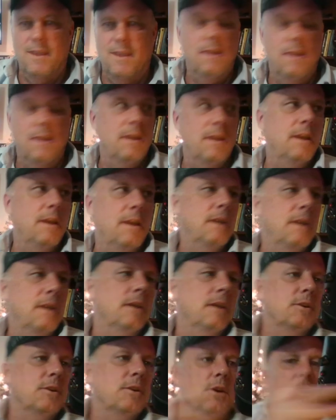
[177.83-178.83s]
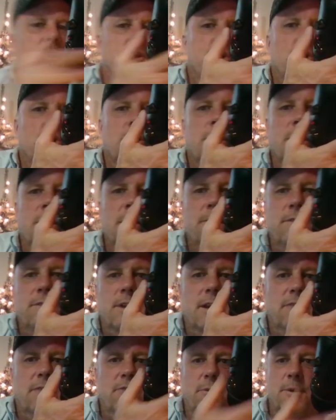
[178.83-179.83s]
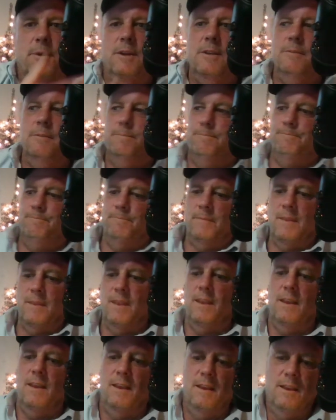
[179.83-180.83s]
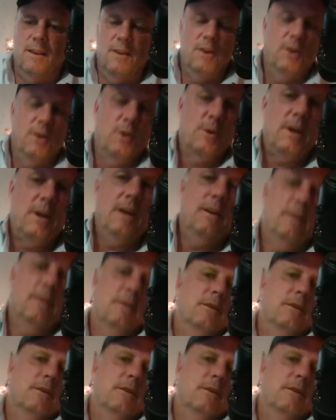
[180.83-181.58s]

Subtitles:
And good evening, everybody. Okay.